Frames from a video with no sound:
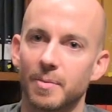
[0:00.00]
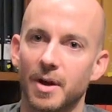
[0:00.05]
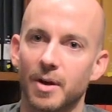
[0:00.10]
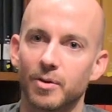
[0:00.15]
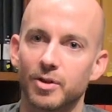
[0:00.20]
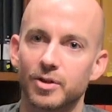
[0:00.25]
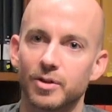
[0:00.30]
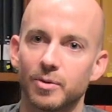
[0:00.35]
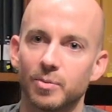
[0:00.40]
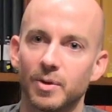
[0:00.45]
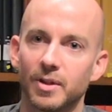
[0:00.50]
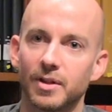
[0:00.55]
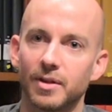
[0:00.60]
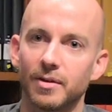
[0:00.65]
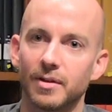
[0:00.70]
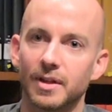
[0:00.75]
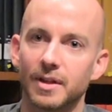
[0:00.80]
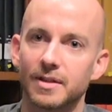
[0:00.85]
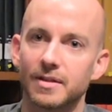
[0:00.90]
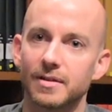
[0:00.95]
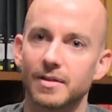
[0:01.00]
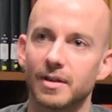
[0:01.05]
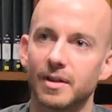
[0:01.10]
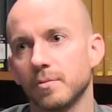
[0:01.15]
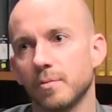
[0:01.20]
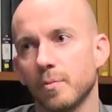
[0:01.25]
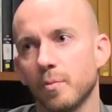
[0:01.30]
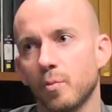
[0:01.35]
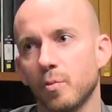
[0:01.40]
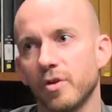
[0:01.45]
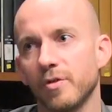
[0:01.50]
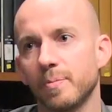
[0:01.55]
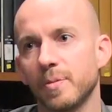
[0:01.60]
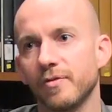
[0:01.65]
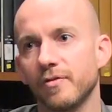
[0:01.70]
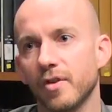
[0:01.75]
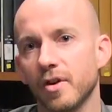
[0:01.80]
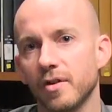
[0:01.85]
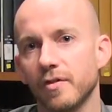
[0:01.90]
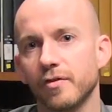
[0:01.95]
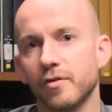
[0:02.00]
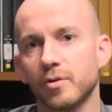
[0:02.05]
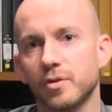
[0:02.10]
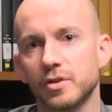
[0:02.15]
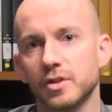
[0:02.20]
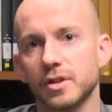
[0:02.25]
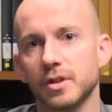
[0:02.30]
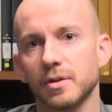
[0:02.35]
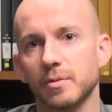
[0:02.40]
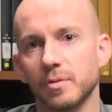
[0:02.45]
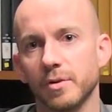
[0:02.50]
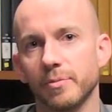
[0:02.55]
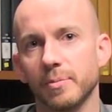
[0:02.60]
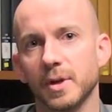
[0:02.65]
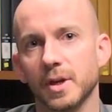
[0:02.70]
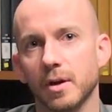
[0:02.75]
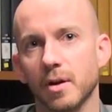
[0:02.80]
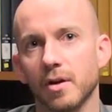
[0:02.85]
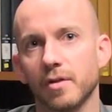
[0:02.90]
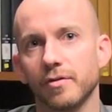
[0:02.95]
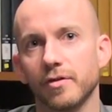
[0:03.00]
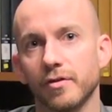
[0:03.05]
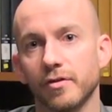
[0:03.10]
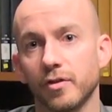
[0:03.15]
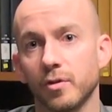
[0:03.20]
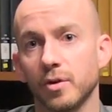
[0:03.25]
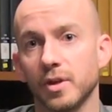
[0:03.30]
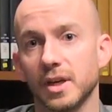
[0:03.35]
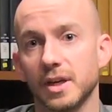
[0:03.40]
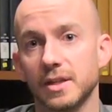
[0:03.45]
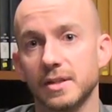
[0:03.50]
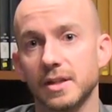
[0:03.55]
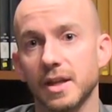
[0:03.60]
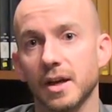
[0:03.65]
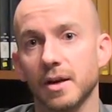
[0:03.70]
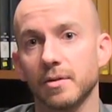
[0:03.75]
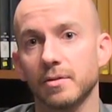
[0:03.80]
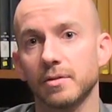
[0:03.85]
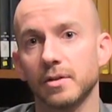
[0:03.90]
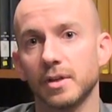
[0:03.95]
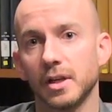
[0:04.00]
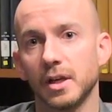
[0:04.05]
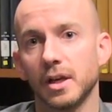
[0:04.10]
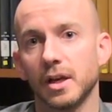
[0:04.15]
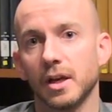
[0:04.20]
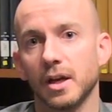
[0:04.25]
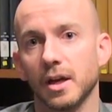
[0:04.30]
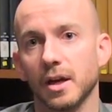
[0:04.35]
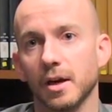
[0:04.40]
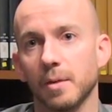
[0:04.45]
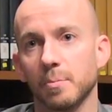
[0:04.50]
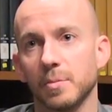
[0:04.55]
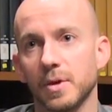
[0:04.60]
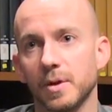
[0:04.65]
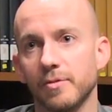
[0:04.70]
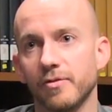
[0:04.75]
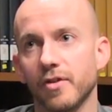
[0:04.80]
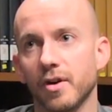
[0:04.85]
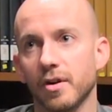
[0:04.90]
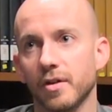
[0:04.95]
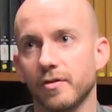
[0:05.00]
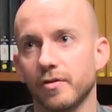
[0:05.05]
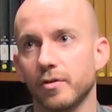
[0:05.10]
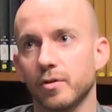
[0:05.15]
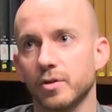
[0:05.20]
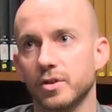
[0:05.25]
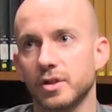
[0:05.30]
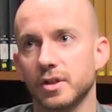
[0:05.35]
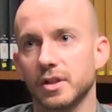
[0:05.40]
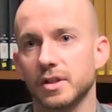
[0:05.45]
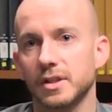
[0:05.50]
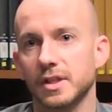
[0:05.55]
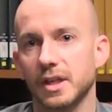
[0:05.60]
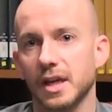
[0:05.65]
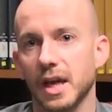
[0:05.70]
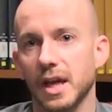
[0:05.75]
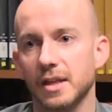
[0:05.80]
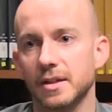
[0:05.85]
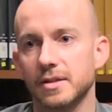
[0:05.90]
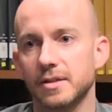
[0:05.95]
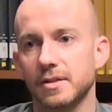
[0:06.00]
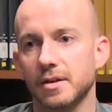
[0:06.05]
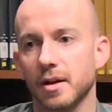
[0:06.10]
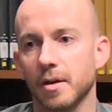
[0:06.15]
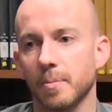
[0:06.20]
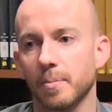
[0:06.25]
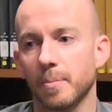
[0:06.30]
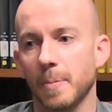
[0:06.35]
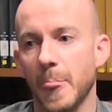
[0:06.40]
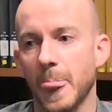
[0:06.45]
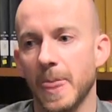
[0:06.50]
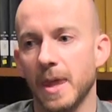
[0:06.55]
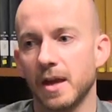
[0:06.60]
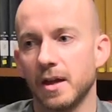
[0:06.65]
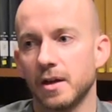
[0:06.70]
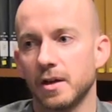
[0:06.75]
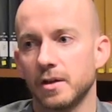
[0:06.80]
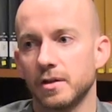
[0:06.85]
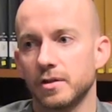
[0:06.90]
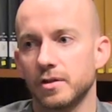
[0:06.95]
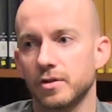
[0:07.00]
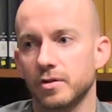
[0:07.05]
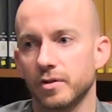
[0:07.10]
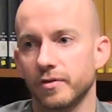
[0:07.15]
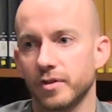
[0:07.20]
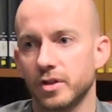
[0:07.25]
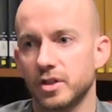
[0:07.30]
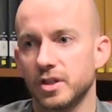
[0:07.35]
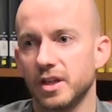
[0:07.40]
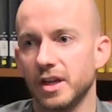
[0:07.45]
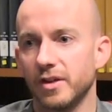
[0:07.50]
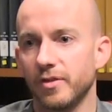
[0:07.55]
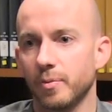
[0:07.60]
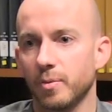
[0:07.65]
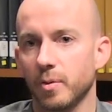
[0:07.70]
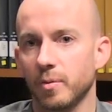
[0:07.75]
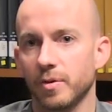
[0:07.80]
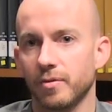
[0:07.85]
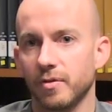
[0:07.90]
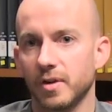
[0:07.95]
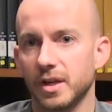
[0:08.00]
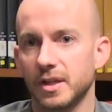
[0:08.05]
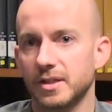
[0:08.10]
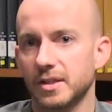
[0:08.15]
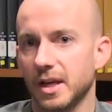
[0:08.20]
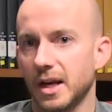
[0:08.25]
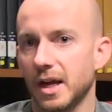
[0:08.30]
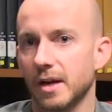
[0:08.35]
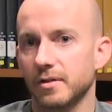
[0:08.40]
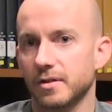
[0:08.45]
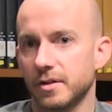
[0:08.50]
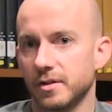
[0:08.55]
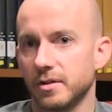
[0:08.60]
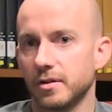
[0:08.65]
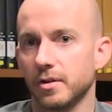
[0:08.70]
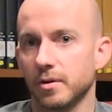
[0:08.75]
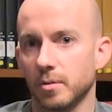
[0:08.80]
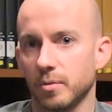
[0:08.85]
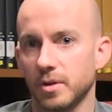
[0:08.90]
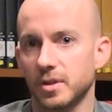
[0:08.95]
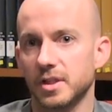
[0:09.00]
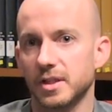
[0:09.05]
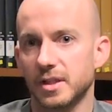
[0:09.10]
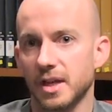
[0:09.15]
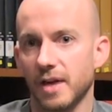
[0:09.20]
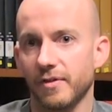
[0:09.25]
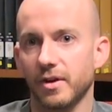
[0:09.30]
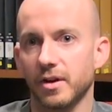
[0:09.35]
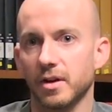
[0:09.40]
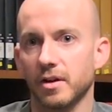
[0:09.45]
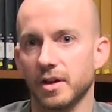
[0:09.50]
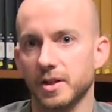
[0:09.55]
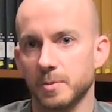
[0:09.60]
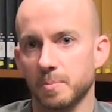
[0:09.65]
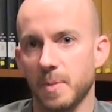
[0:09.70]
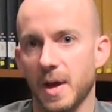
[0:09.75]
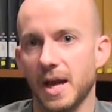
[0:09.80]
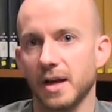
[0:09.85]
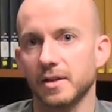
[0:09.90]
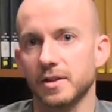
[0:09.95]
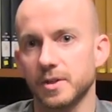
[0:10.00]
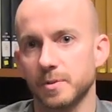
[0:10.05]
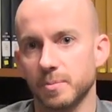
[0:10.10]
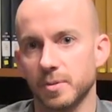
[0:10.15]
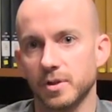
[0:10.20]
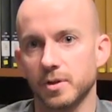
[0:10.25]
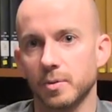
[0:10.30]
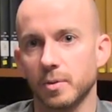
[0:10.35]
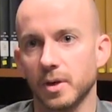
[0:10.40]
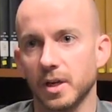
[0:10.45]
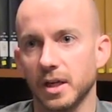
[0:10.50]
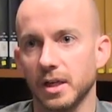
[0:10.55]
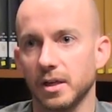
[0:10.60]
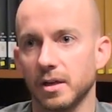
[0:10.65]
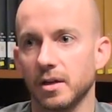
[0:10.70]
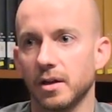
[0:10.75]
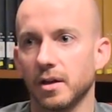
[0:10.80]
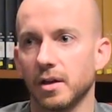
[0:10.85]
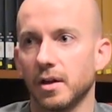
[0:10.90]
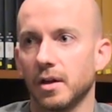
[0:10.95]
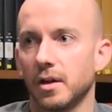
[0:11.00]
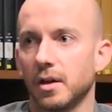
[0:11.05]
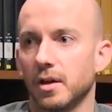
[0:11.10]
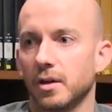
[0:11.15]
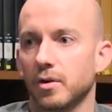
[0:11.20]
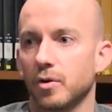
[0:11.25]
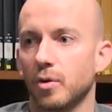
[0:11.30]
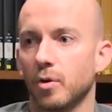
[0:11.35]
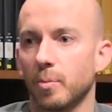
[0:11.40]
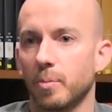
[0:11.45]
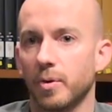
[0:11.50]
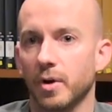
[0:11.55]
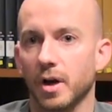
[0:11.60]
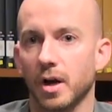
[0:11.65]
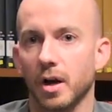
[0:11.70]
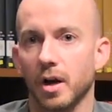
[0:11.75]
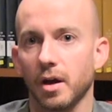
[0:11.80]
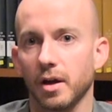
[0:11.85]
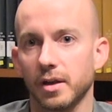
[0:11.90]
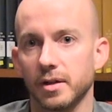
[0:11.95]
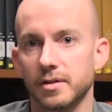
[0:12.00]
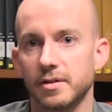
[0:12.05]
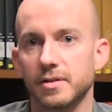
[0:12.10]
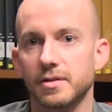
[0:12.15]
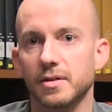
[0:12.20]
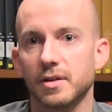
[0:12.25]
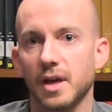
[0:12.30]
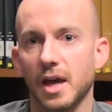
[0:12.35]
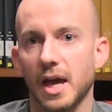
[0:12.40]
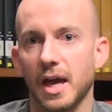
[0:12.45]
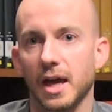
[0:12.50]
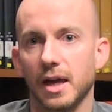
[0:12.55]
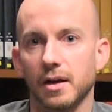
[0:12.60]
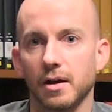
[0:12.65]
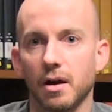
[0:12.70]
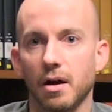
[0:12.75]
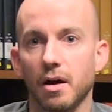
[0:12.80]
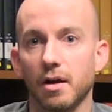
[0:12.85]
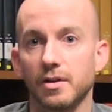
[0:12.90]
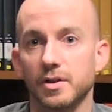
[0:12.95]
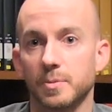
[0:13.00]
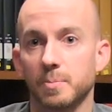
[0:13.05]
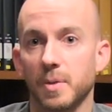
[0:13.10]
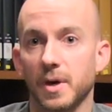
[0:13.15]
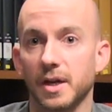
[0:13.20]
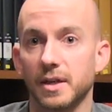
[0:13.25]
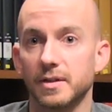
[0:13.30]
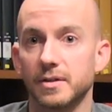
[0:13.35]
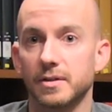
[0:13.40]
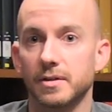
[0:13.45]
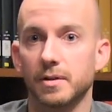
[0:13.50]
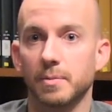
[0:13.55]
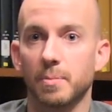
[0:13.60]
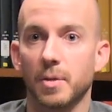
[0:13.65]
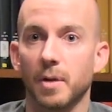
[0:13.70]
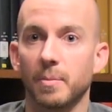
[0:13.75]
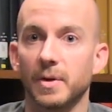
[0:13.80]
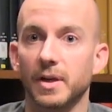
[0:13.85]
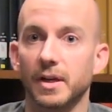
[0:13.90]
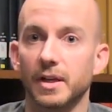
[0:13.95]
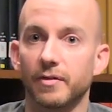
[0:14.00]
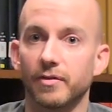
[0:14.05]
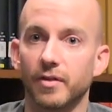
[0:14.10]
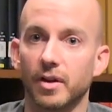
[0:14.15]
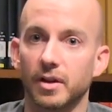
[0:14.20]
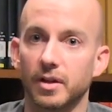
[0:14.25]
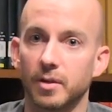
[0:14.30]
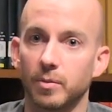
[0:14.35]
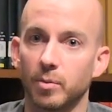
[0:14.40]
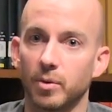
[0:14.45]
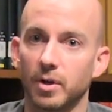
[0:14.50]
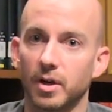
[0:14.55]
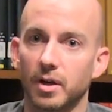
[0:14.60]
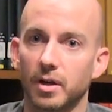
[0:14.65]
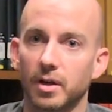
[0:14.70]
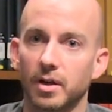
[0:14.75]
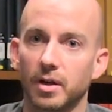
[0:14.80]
about should we do this. We've been very fortunate. We've been going for four years now, and been very fortunate to get. Um, to sort of achieve what we really set out to do, which is have a nice balance between corporate clients and arts-based publicly funded work.